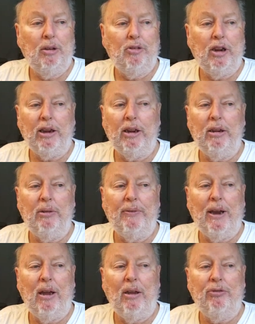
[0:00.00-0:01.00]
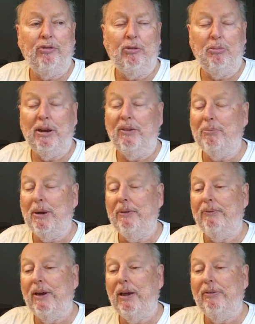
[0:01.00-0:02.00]
Checking the valves for bent
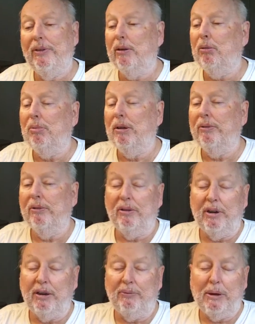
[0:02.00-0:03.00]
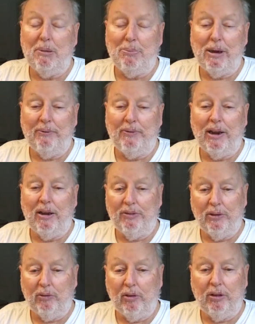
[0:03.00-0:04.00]
valves. I don't believe there are any bent valves.
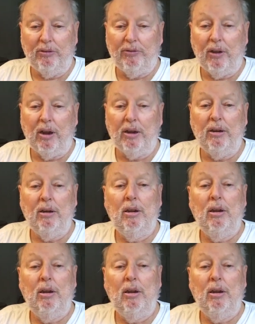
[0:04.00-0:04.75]
It runs fine.